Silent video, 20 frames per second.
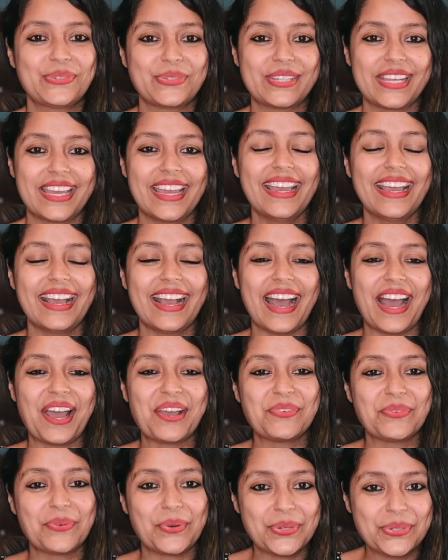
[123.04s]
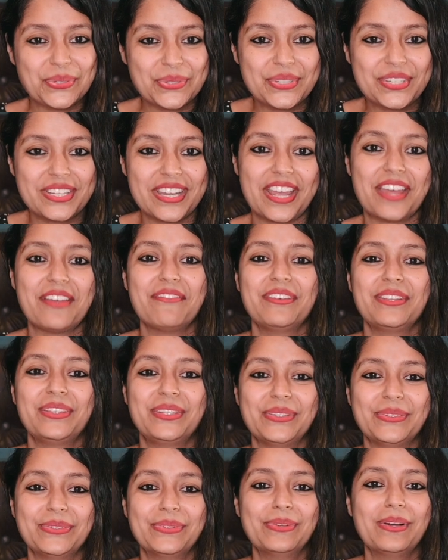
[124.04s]
Today, I want to share with
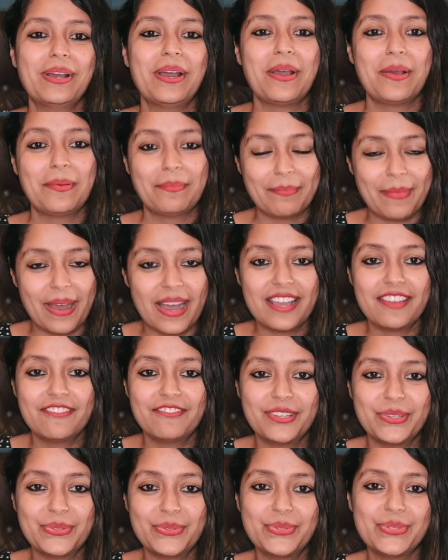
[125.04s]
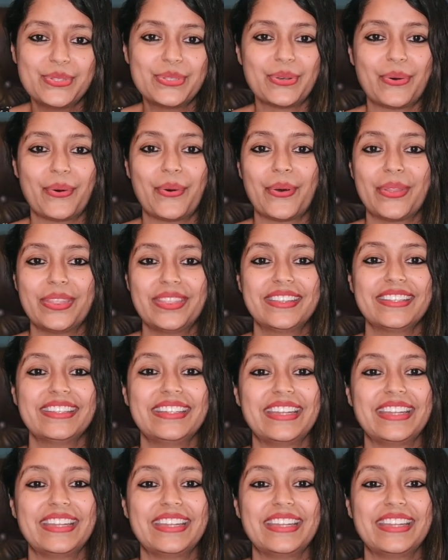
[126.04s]
you my views on the